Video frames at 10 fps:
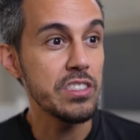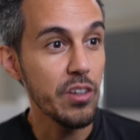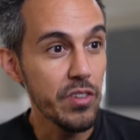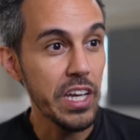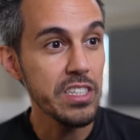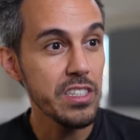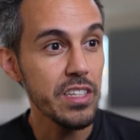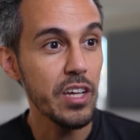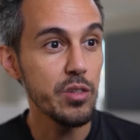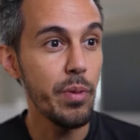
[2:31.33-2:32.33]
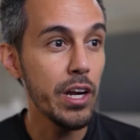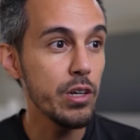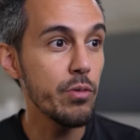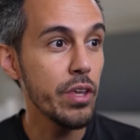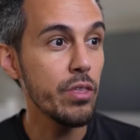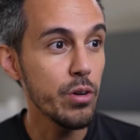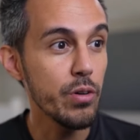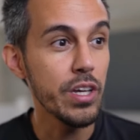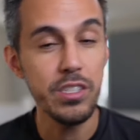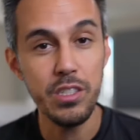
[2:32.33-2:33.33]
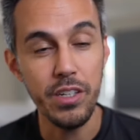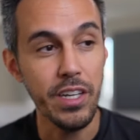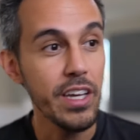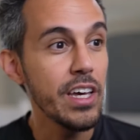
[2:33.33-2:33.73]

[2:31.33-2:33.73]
civilizations as you battle your way through history,